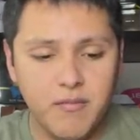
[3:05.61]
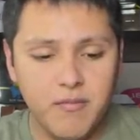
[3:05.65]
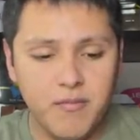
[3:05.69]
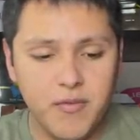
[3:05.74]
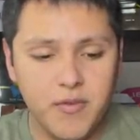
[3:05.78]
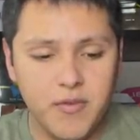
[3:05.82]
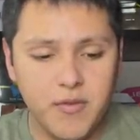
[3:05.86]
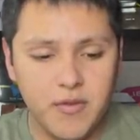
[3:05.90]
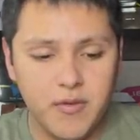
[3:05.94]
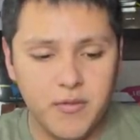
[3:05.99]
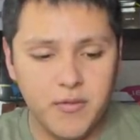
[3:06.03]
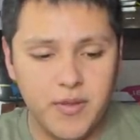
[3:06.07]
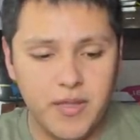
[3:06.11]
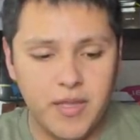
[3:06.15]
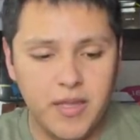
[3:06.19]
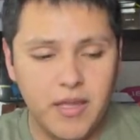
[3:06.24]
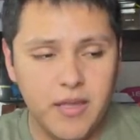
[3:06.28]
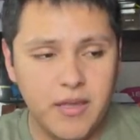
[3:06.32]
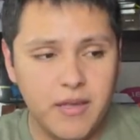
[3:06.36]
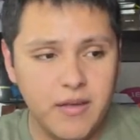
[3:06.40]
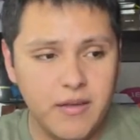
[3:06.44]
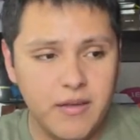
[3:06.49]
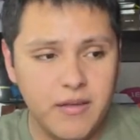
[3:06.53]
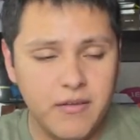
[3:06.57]
So we
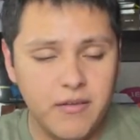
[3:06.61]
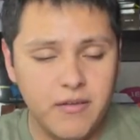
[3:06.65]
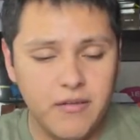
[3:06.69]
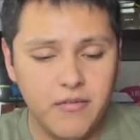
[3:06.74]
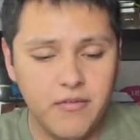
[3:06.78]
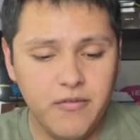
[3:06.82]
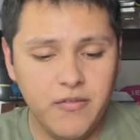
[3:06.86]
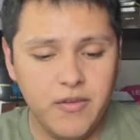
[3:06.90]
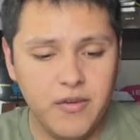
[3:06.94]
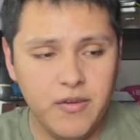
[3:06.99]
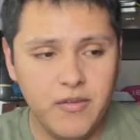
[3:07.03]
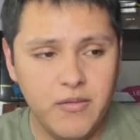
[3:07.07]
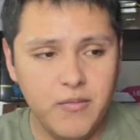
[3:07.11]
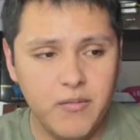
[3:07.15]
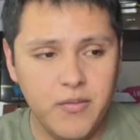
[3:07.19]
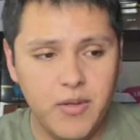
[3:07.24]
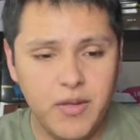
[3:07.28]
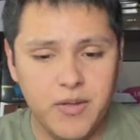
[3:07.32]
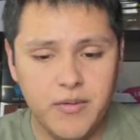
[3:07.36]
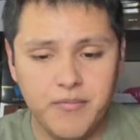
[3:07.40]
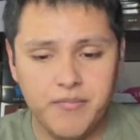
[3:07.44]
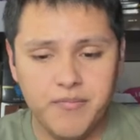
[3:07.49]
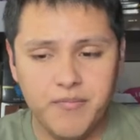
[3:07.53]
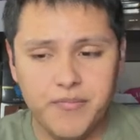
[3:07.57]
have, here's
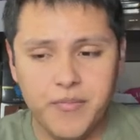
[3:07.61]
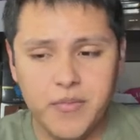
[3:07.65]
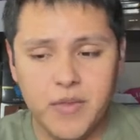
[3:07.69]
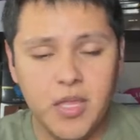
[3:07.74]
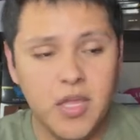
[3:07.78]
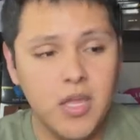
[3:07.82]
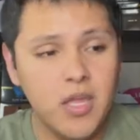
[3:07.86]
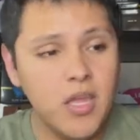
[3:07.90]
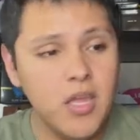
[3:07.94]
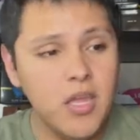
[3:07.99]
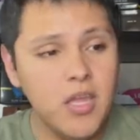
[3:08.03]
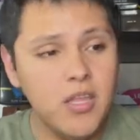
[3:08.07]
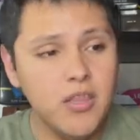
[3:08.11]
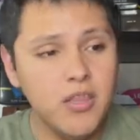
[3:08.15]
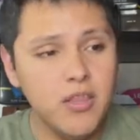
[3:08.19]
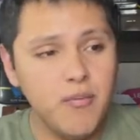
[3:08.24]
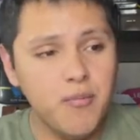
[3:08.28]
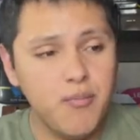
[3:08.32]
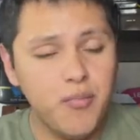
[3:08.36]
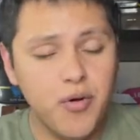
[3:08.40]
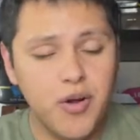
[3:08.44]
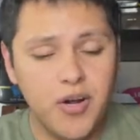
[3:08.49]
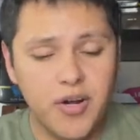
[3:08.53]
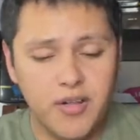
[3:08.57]
what the
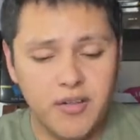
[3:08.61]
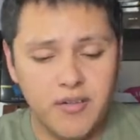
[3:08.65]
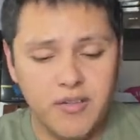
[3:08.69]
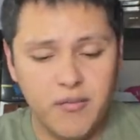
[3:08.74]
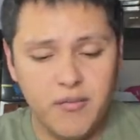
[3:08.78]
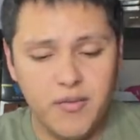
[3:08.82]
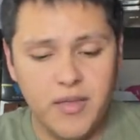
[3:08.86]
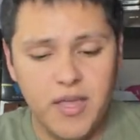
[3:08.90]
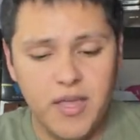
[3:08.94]
products that we